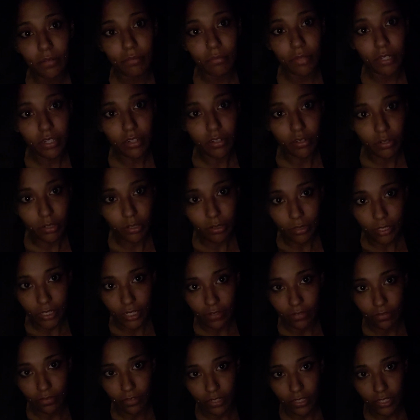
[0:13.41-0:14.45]
make a quick
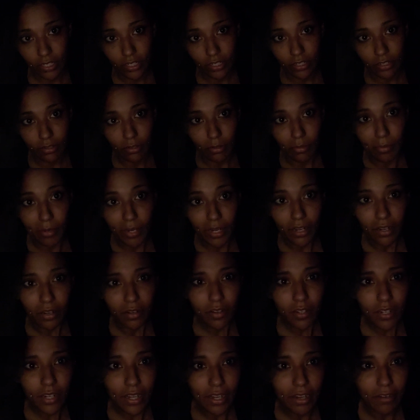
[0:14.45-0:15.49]
video
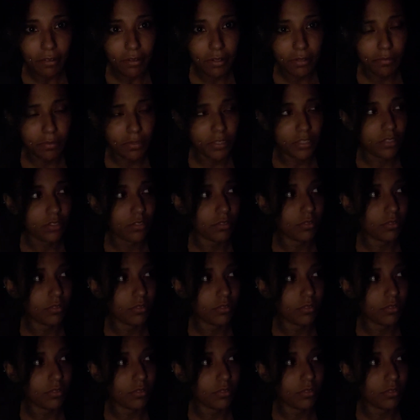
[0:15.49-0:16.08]
about how I've been